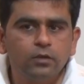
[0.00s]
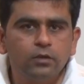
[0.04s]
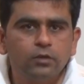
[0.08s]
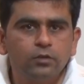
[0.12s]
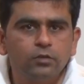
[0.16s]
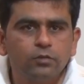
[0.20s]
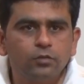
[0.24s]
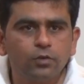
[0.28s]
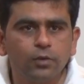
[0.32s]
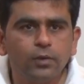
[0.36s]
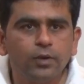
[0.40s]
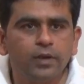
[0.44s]

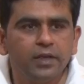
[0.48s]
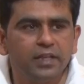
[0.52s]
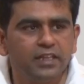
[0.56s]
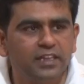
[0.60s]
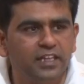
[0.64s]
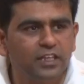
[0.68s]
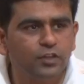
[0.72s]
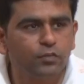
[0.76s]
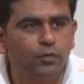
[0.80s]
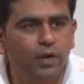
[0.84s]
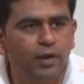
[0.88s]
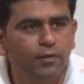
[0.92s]
So in
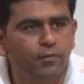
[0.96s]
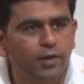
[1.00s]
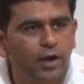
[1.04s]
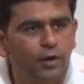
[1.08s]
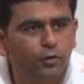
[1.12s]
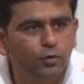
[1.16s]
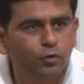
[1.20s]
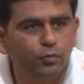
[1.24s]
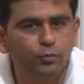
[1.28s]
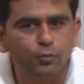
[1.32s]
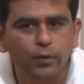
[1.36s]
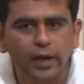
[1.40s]
this way we
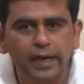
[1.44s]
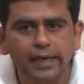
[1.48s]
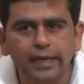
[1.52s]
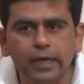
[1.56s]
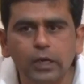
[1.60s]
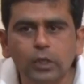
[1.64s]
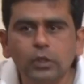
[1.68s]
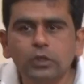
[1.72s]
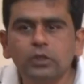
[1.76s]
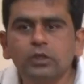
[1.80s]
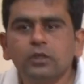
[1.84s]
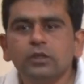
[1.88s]
have to find
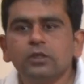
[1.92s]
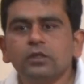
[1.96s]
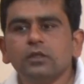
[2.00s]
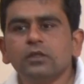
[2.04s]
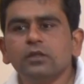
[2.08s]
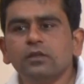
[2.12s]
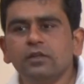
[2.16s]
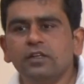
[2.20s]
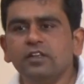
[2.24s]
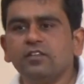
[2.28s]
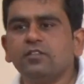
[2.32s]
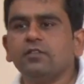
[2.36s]
out
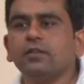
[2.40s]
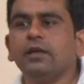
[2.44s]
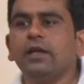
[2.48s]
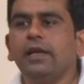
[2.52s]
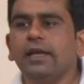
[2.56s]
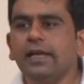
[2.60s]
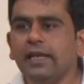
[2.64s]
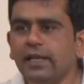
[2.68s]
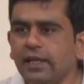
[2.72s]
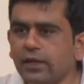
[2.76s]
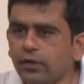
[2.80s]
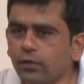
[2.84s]
this
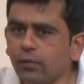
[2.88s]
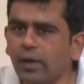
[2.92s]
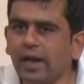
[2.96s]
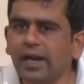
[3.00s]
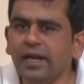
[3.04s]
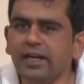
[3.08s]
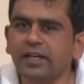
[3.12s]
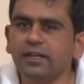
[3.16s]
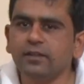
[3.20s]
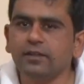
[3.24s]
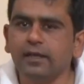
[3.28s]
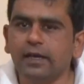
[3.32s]

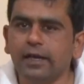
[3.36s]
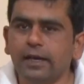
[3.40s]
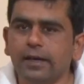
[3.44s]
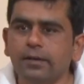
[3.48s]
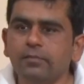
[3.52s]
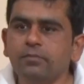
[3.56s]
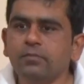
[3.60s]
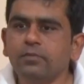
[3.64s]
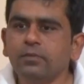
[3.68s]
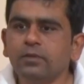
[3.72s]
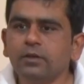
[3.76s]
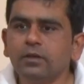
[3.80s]
inequality theorem,